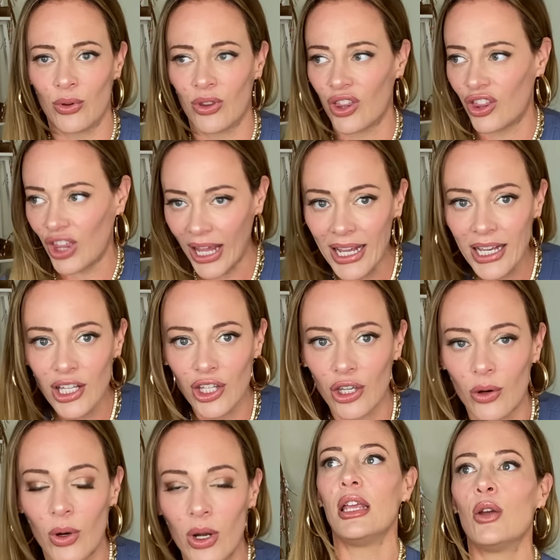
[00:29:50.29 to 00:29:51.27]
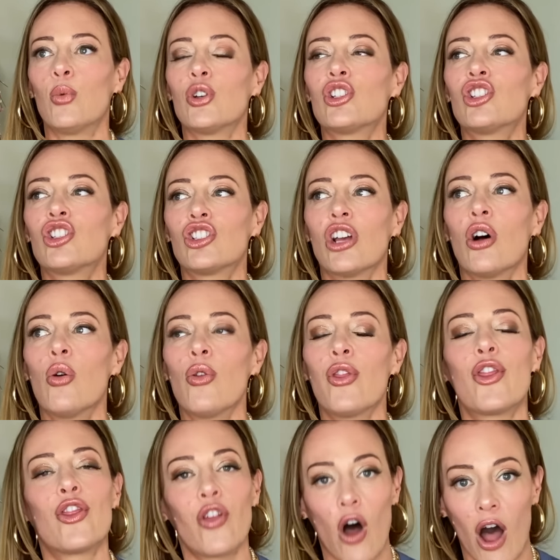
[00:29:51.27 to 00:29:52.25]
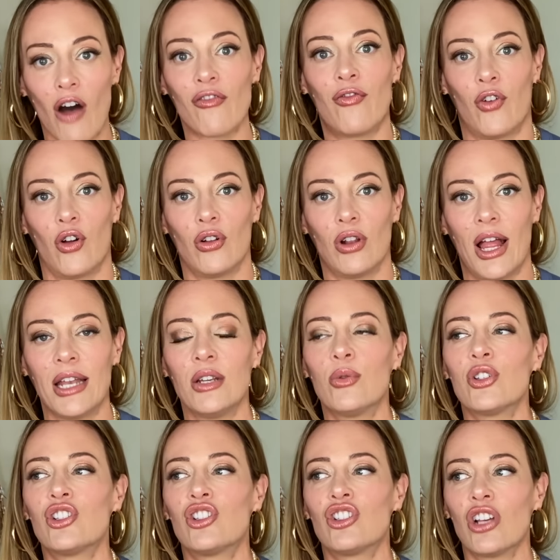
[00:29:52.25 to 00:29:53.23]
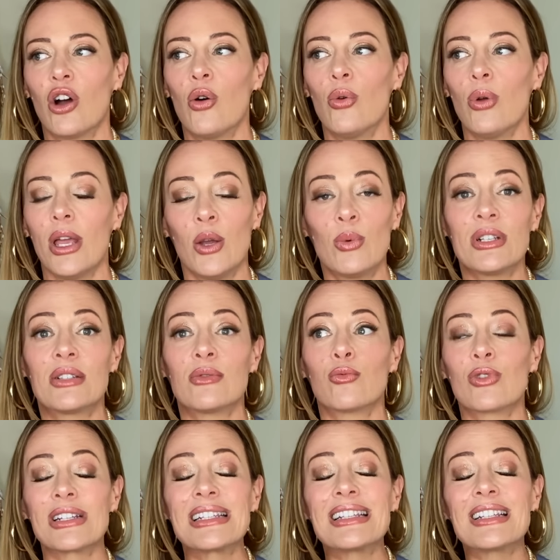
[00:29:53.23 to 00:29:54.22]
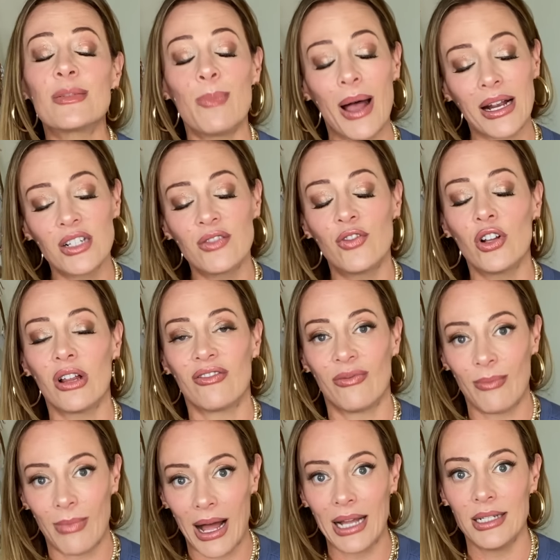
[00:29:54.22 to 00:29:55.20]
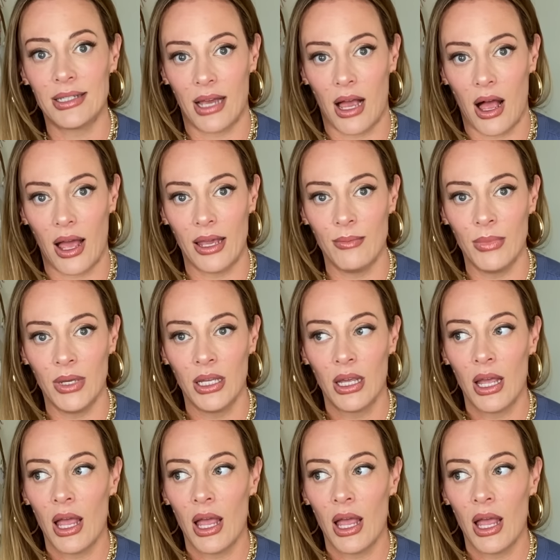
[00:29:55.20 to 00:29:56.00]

Thank you. It was so thoughtful and it was so, it was respectful of my time.